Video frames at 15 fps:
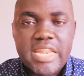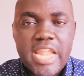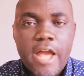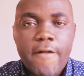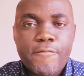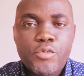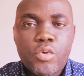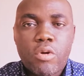
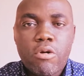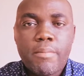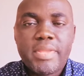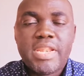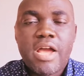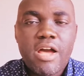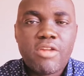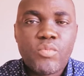Now, you
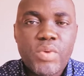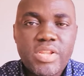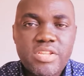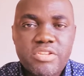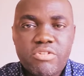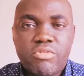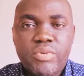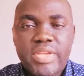coming out with
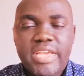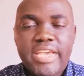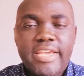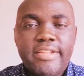a degree